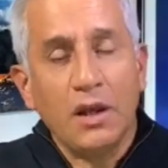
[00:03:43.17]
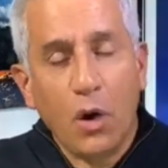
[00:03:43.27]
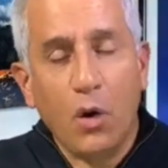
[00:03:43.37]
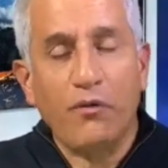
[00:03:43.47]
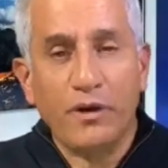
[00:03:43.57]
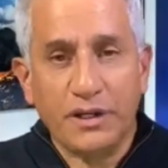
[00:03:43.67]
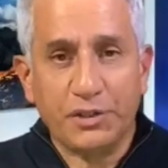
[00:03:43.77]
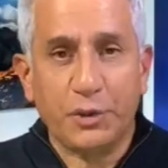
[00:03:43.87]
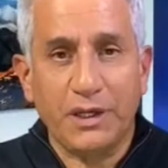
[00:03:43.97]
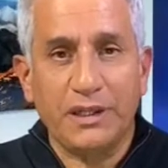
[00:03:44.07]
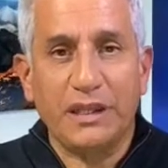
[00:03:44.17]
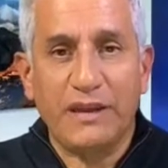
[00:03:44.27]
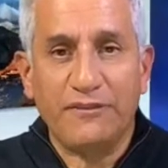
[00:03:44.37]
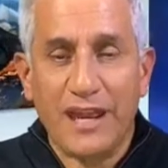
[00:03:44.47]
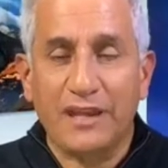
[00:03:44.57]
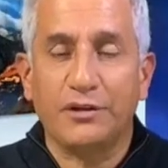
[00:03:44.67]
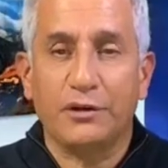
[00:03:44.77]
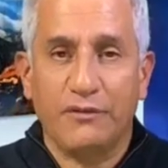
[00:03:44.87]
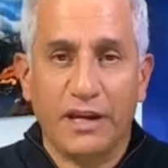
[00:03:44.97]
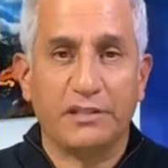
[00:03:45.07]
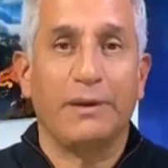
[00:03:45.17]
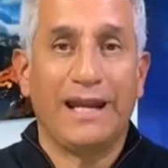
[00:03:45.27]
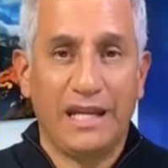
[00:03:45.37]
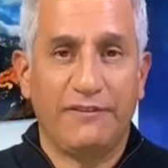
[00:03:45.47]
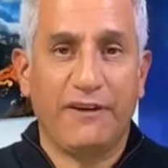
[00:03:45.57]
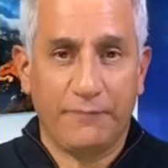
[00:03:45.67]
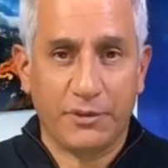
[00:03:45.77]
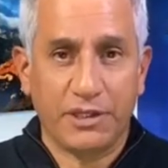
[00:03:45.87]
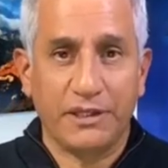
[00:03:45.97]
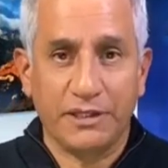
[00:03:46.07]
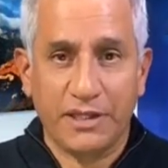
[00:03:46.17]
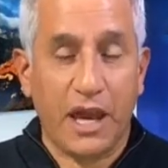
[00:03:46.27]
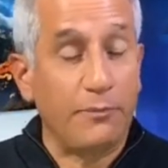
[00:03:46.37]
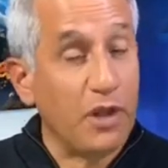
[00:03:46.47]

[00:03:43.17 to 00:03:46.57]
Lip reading: Over history, they've taken their advice about 85% of the time.